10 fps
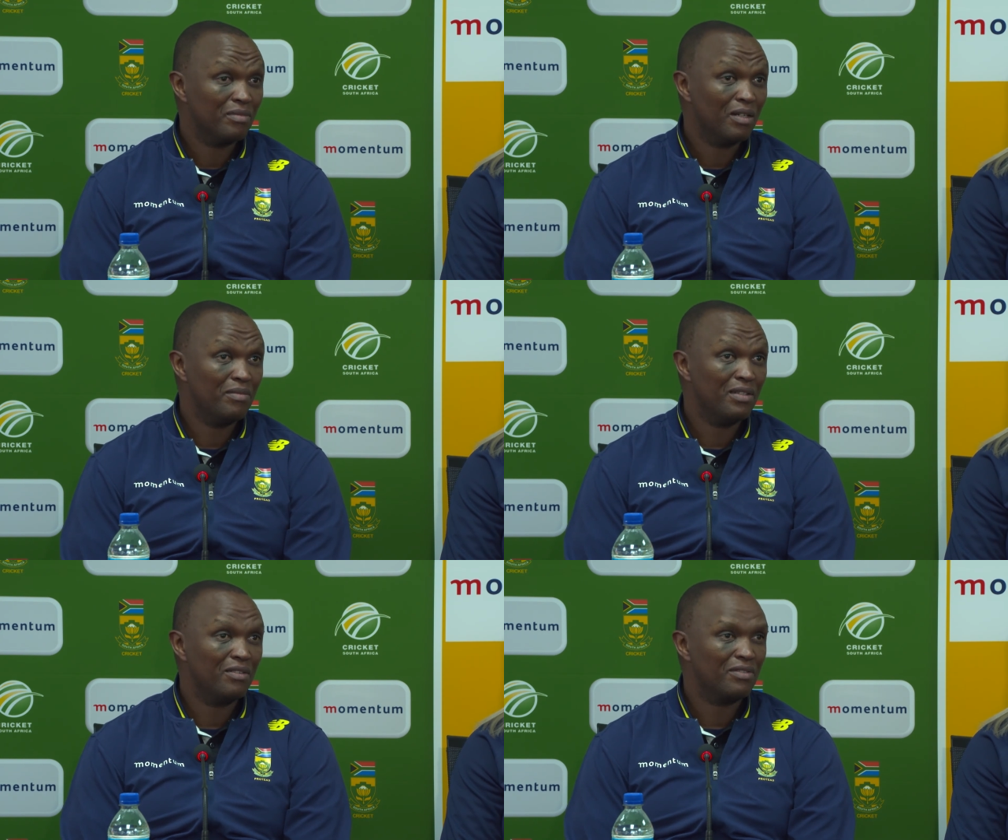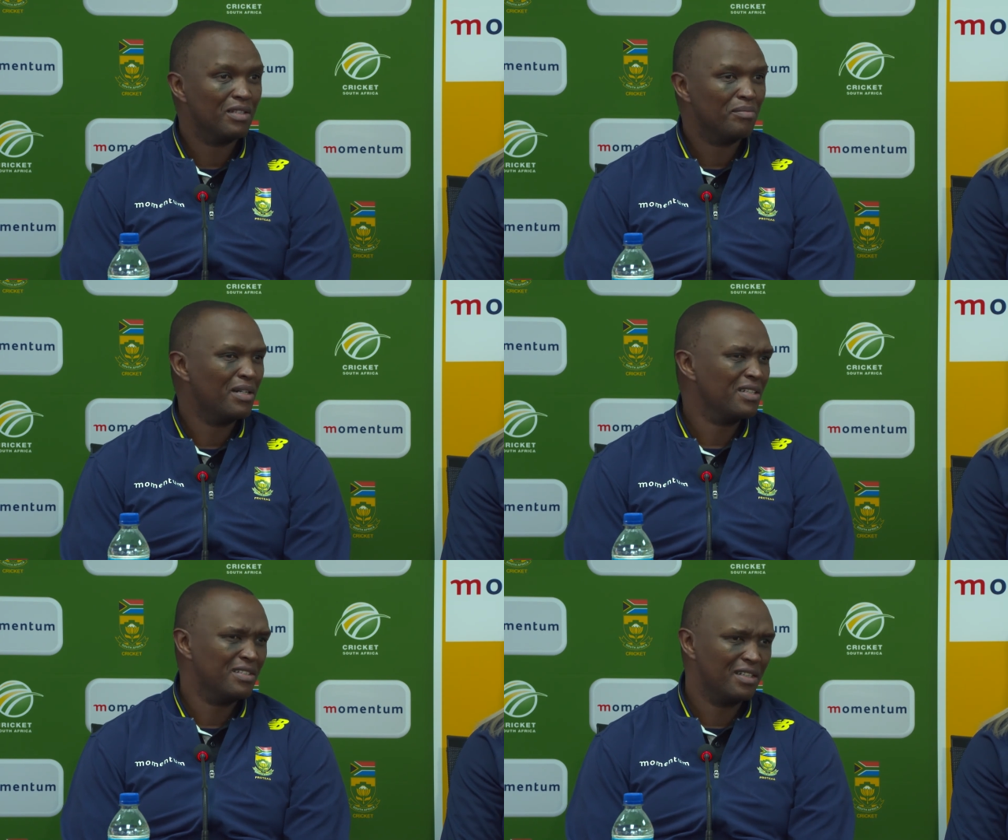i mean after the
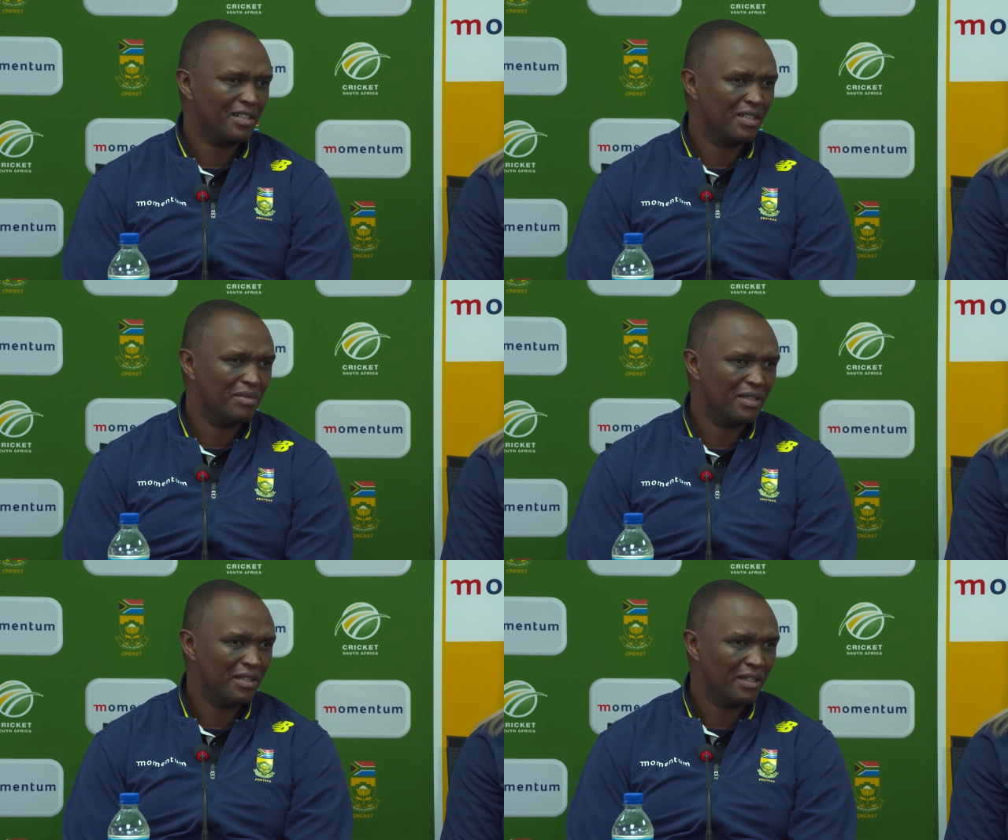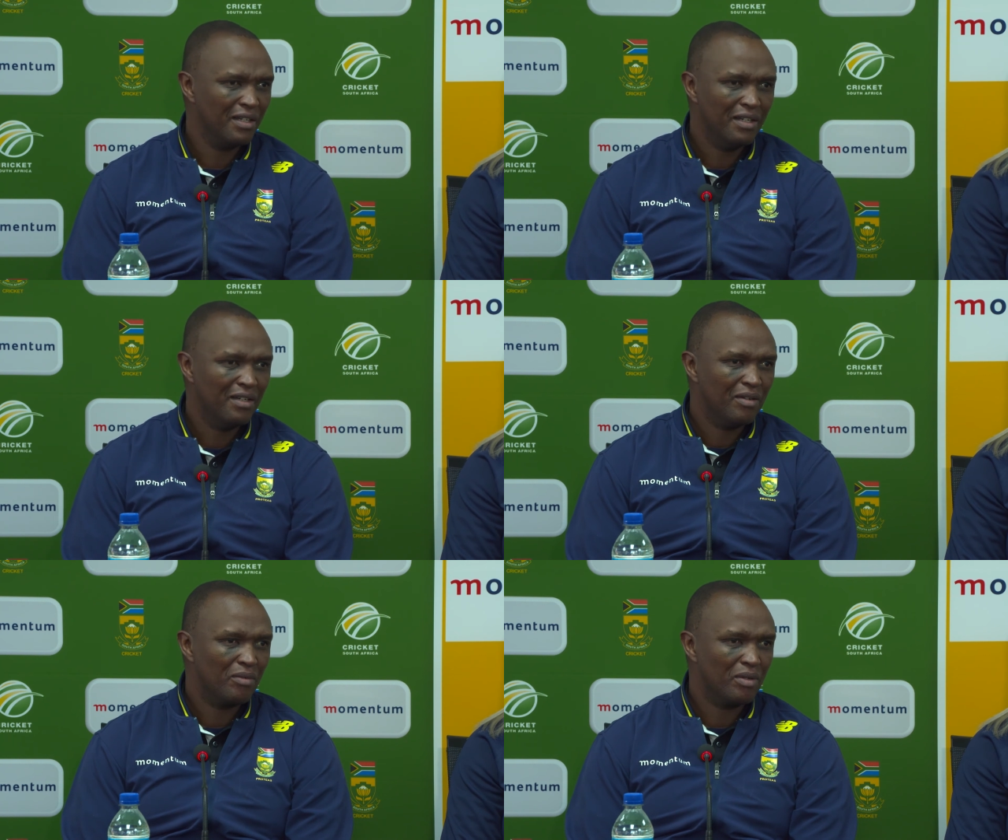pakistan game i think
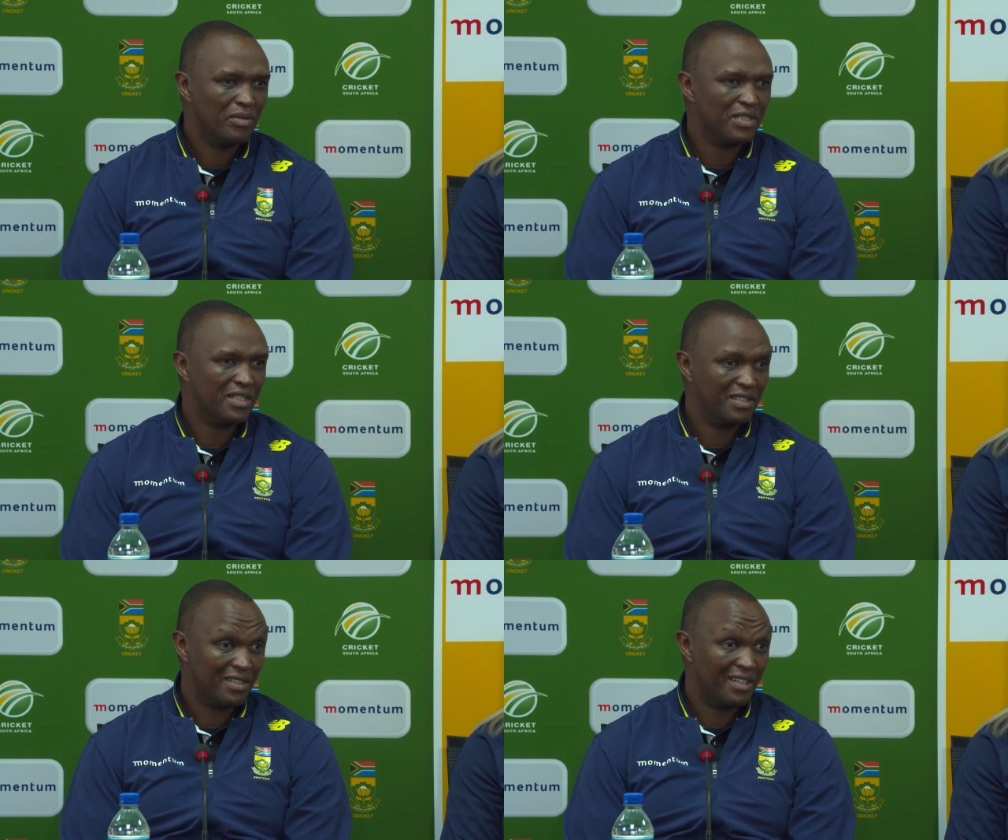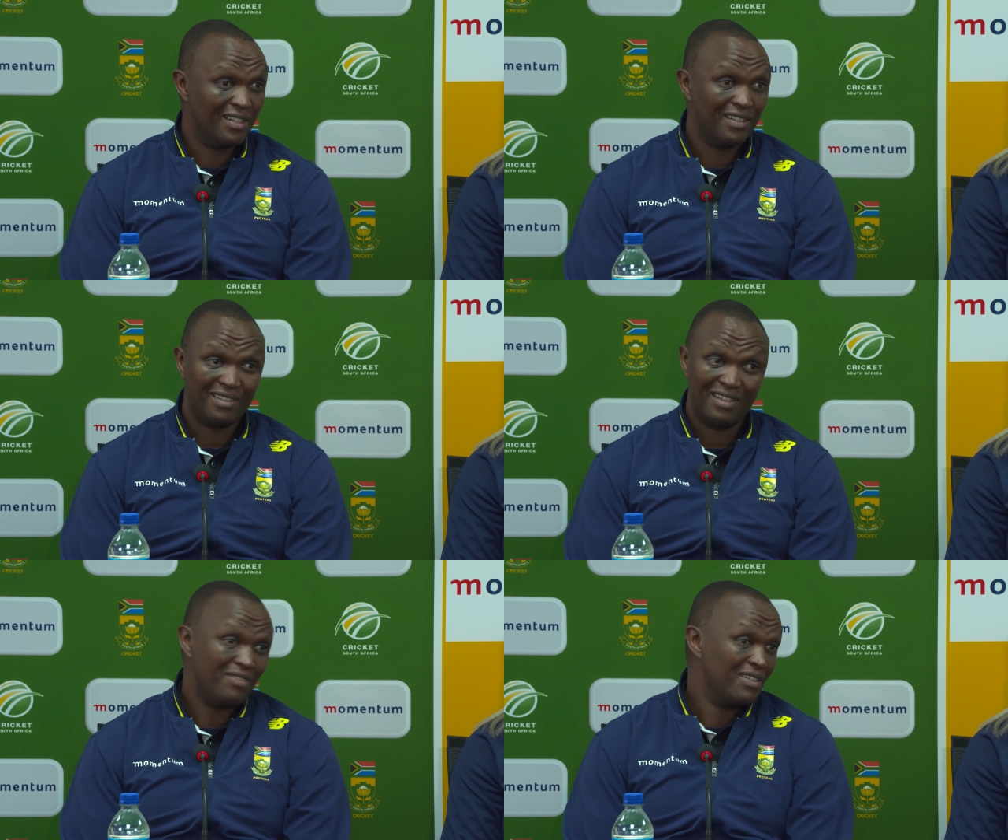when we changed there,
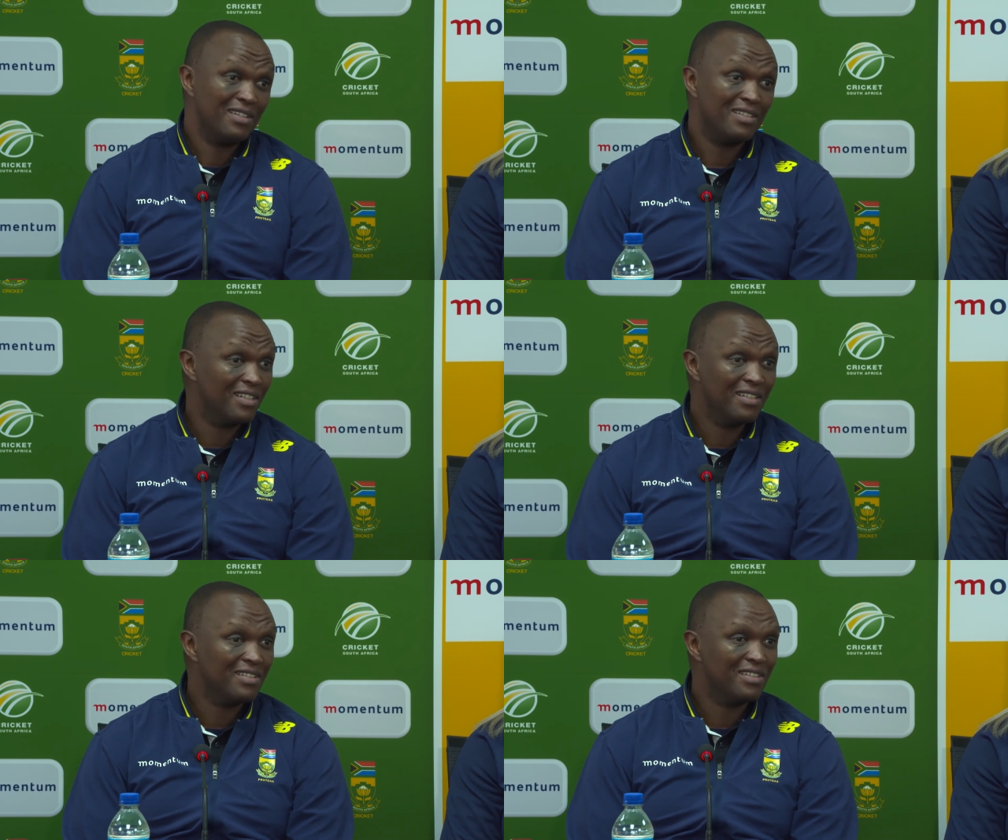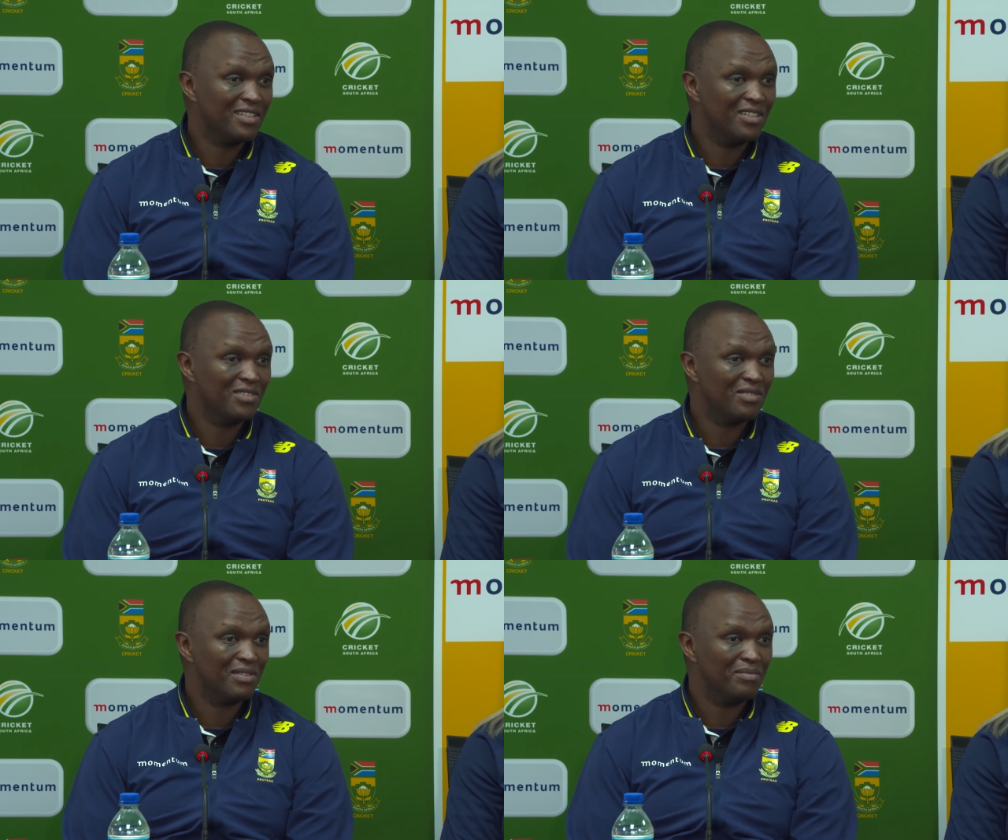everything changed in the
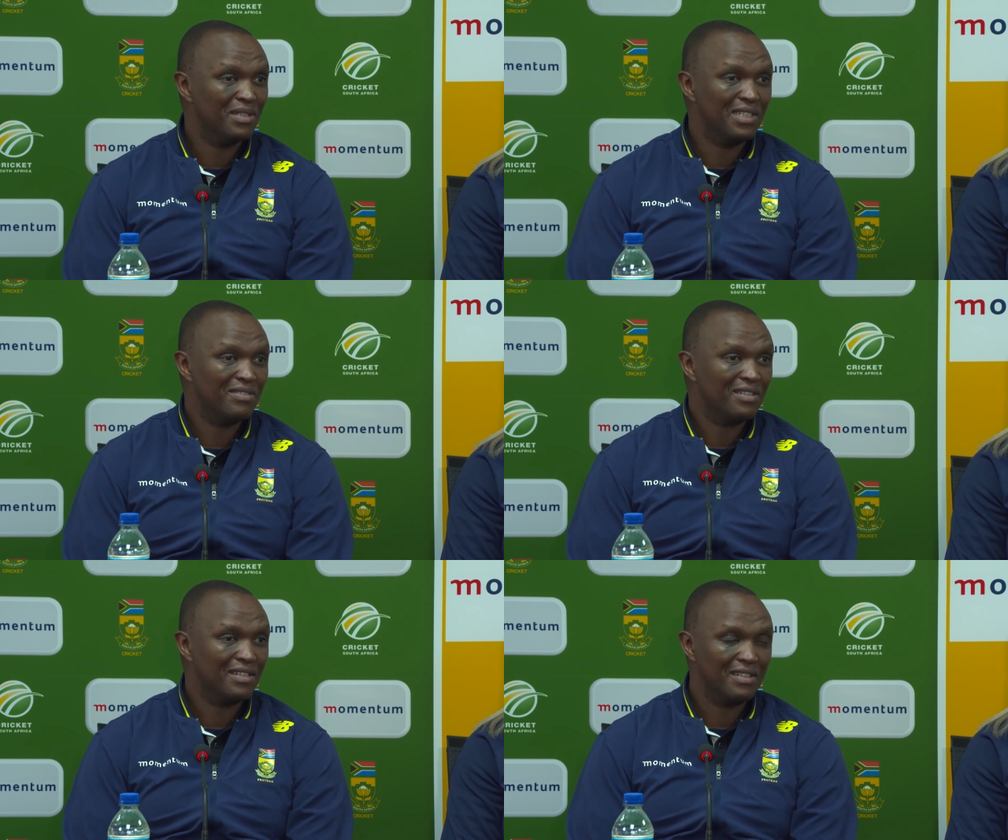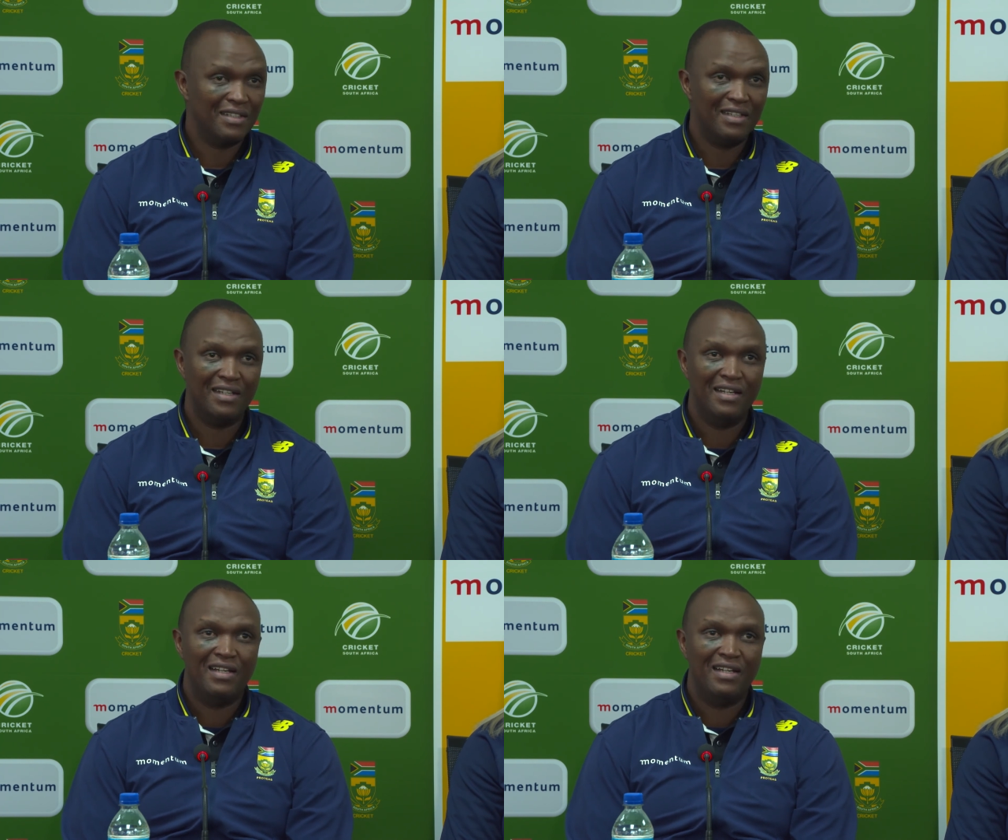change room, the belief started there.